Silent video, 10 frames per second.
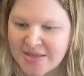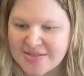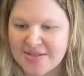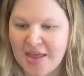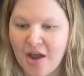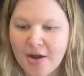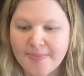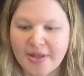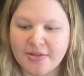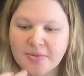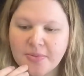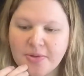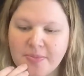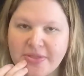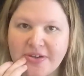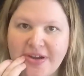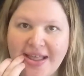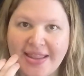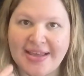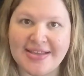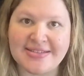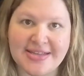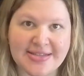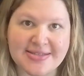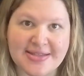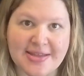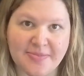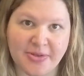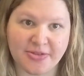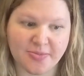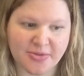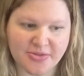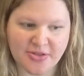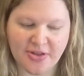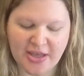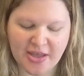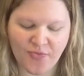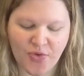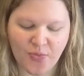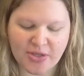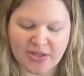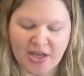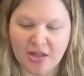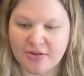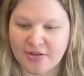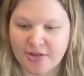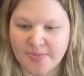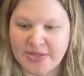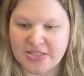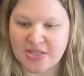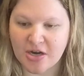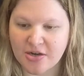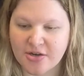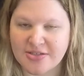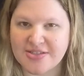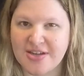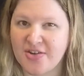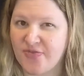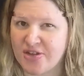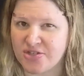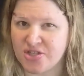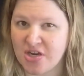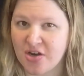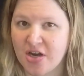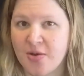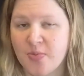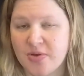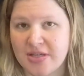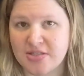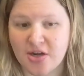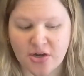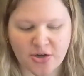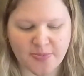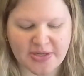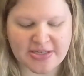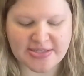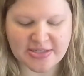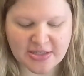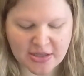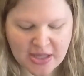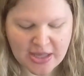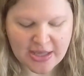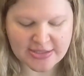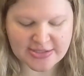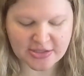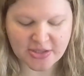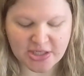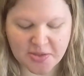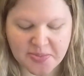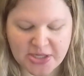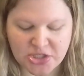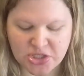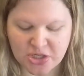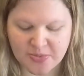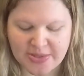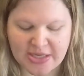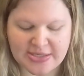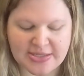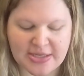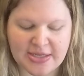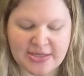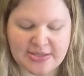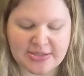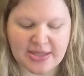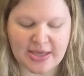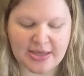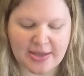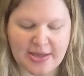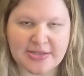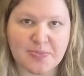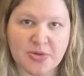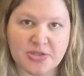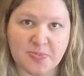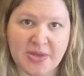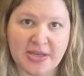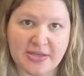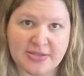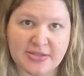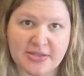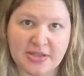See, they are buildable, but they're not like intensely buildable. So like if you want the color a little bit darker instead of a sheer, it will get darker, but it's still it's still gonna be sheer because it is like it's Burt's Bees.